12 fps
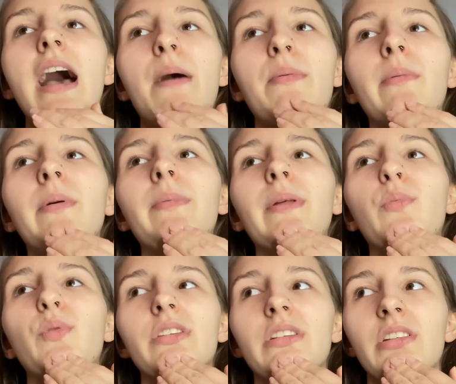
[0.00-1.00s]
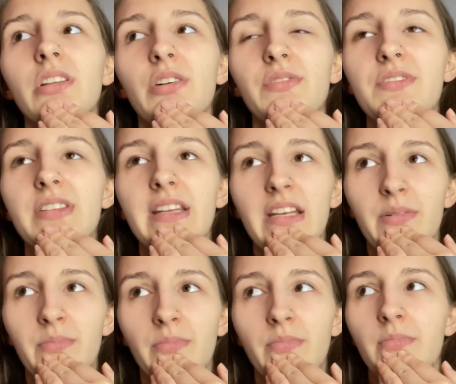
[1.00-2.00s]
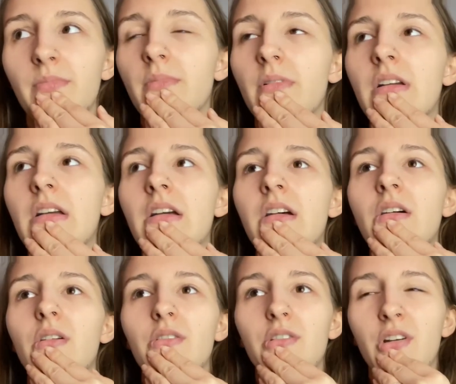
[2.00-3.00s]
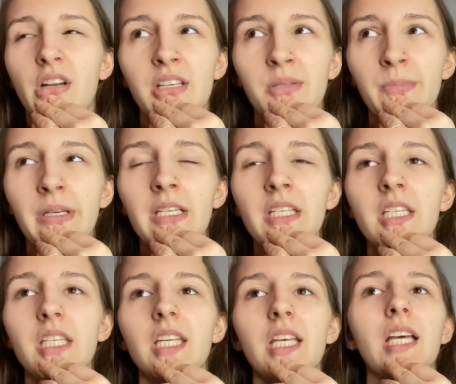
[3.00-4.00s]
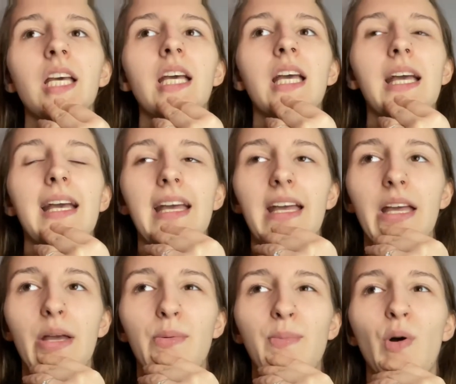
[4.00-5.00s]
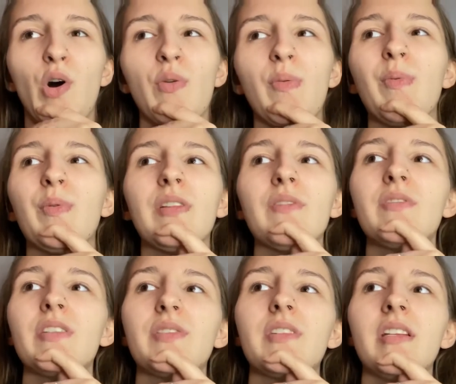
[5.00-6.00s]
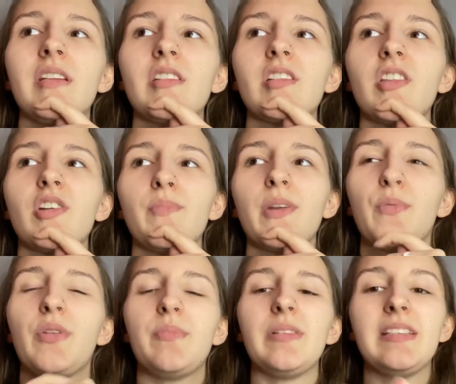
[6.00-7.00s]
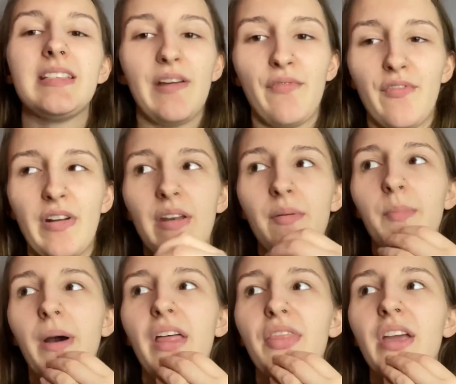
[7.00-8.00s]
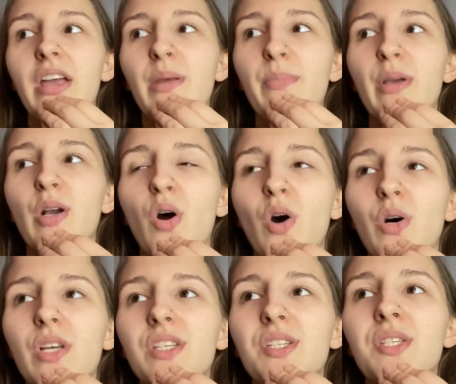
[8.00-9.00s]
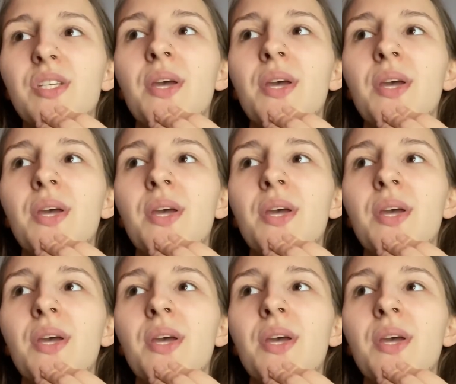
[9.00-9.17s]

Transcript: I probably wouldn't have seen him on Christmas, or we would have still seen each other, but it would have been different. But I think because